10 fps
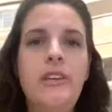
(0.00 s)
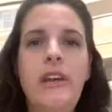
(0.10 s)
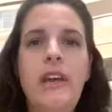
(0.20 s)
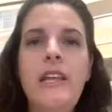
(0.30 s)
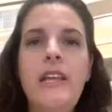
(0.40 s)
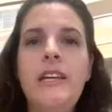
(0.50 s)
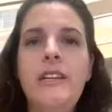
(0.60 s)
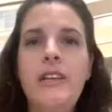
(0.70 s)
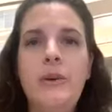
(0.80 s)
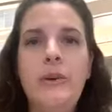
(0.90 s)
anything
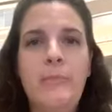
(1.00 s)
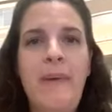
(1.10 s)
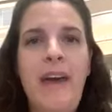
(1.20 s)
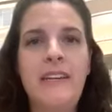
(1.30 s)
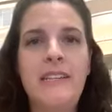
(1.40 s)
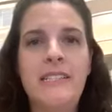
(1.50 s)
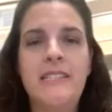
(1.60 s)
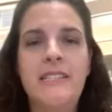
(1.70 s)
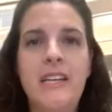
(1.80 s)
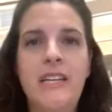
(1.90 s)
low impact
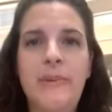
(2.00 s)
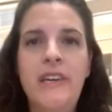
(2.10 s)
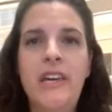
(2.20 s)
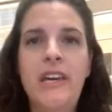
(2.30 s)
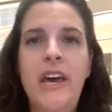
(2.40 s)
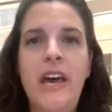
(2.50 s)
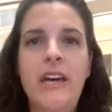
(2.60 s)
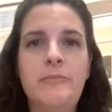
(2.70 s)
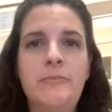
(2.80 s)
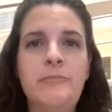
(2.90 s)
is going to be
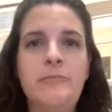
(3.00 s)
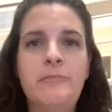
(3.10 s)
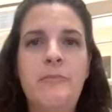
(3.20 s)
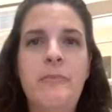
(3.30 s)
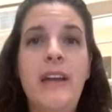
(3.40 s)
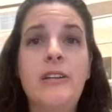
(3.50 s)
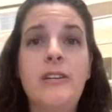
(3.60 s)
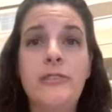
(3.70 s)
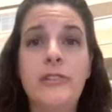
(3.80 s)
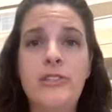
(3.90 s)
better
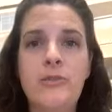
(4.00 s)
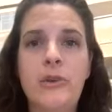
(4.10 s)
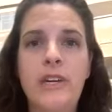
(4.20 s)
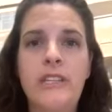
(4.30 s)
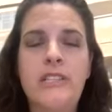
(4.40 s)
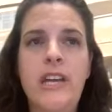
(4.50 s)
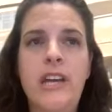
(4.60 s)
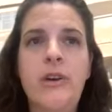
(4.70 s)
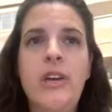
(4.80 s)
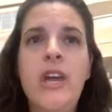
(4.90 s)
for the joint.
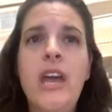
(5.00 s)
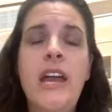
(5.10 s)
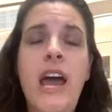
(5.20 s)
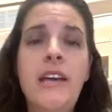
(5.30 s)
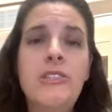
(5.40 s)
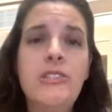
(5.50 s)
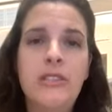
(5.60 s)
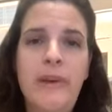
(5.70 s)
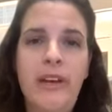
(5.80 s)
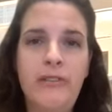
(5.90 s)
So, and
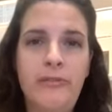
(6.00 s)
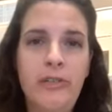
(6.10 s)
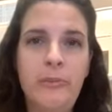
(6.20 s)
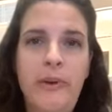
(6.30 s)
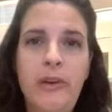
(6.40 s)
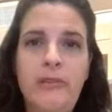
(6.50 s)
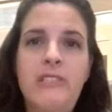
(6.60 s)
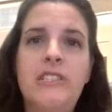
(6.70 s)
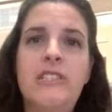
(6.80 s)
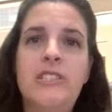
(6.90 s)
actually better for your
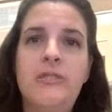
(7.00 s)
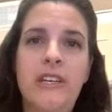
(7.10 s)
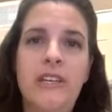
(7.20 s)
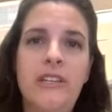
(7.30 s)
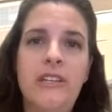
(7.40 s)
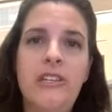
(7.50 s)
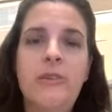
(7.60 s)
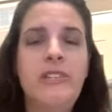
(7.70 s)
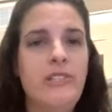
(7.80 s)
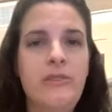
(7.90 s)
bones is you don't
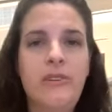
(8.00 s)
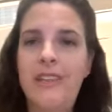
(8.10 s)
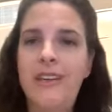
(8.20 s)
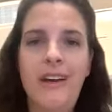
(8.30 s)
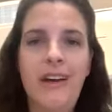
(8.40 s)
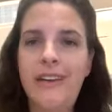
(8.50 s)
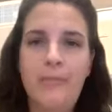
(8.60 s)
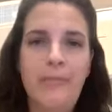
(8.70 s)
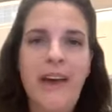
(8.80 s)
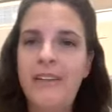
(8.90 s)
want to do anything high
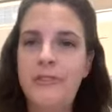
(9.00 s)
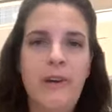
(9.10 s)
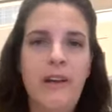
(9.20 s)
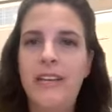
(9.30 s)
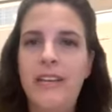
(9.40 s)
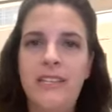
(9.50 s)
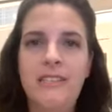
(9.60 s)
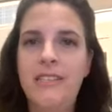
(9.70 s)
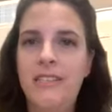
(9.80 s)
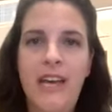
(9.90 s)
impact, running,
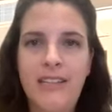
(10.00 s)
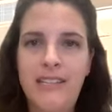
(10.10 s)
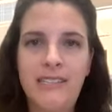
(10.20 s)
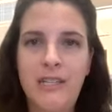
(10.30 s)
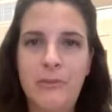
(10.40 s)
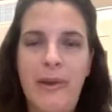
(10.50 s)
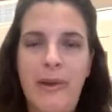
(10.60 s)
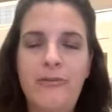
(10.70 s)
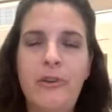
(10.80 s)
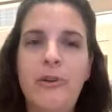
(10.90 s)
things like that. That's going to be
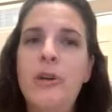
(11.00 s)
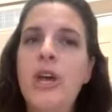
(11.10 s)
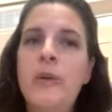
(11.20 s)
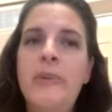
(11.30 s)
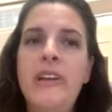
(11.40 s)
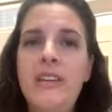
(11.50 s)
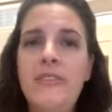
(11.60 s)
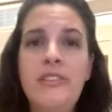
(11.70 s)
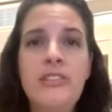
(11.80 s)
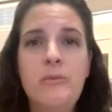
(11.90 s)
painful. But even
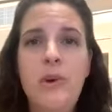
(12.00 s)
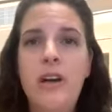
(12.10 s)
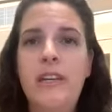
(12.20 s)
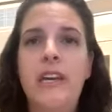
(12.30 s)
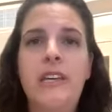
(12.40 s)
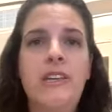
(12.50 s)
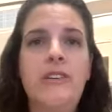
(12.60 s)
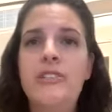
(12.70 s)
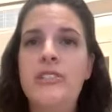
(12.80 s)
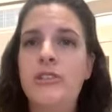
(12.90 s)
just walking, you
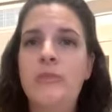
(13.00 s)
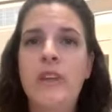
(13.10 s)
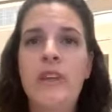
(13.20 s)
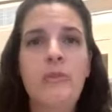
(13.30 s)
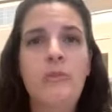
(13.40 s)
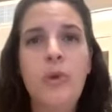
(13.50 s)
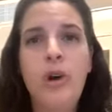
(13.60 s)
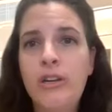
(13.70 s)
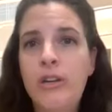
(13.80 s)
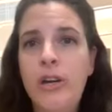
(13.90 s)
can do
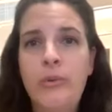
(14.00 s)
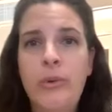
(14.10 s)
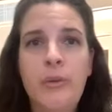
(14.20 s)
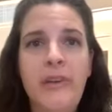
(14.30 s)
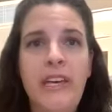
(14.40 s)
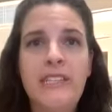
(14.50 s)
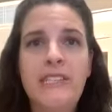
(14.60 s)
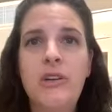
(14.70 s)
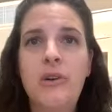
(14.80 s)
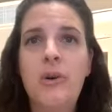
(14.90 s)
water
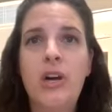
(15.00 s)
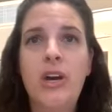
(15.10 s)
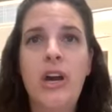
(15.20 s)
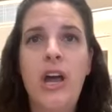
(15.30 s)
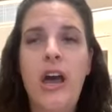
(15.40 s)
aerobics or